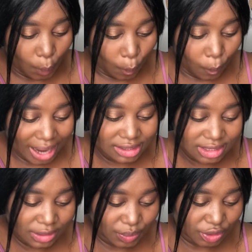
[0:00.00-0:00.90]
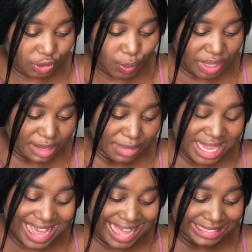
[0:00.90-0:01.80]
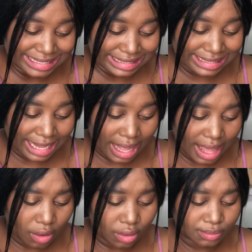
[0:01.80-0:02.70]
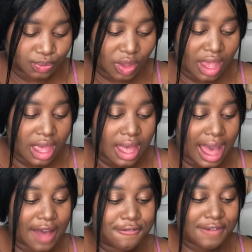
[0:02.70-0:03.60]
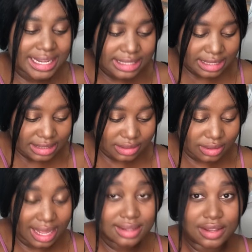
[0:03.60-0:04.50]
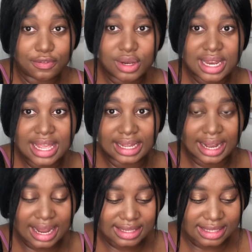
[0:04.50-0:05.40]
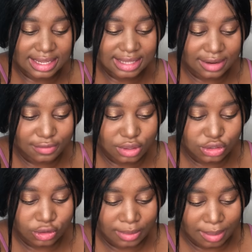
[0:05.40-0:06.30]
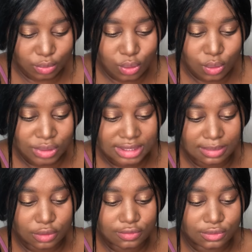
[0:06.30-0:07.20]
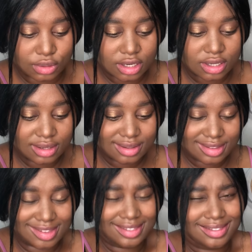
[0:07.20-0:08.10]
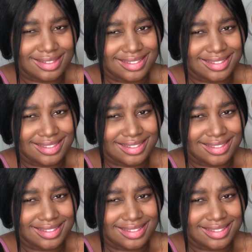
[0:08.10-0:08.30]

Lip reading: whilst he was choking me and decided. Oh, I fainted. Guys, the phone in a crack. I guess I'm phone in a chum. I'm going to go to the